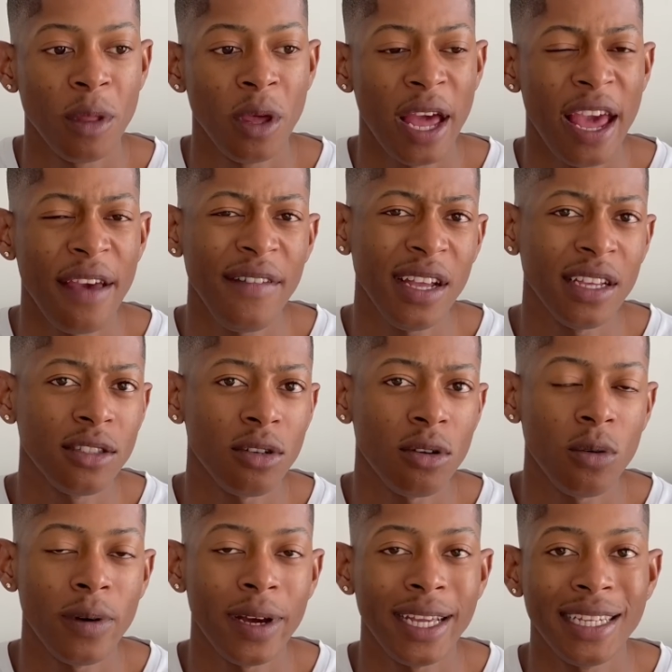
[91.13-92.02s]
having a
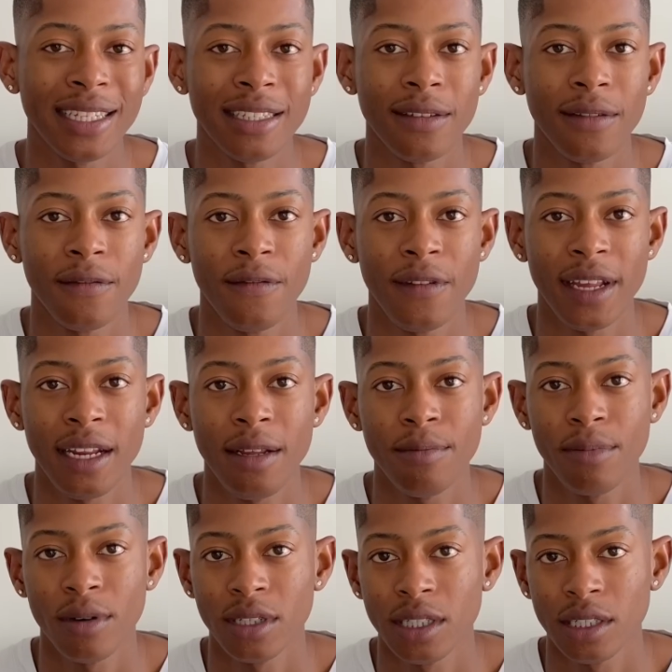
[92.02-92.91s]
strong why is very
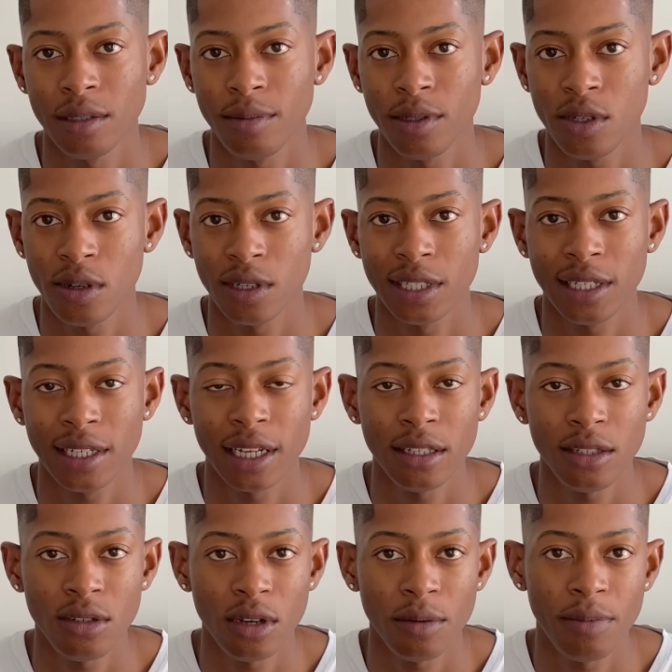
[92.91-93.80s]
important, because it
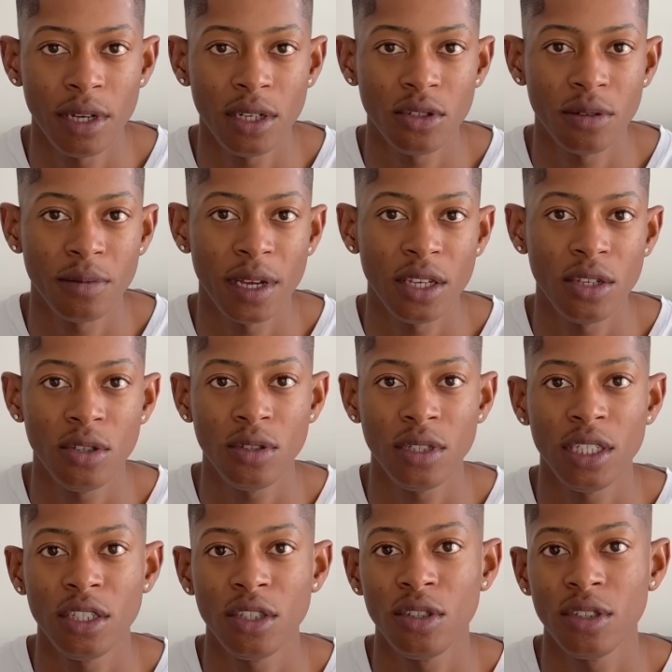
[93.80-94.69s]
gets to a point where you
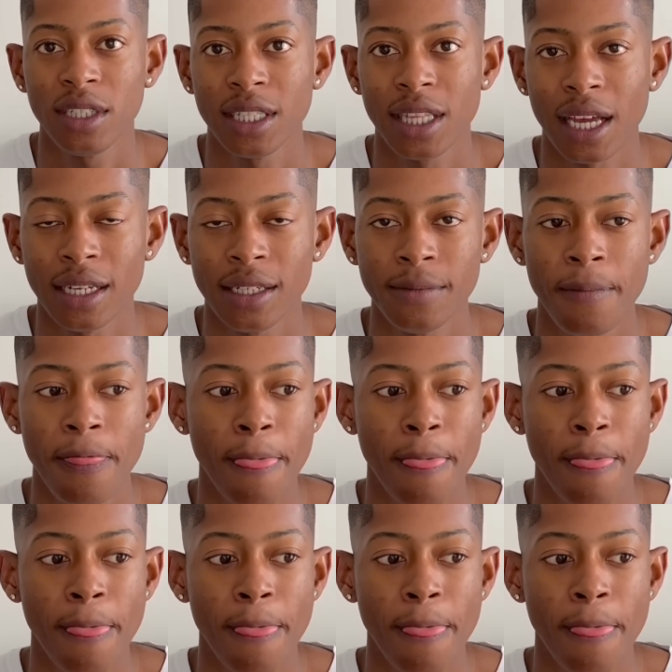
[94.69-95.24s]
need to start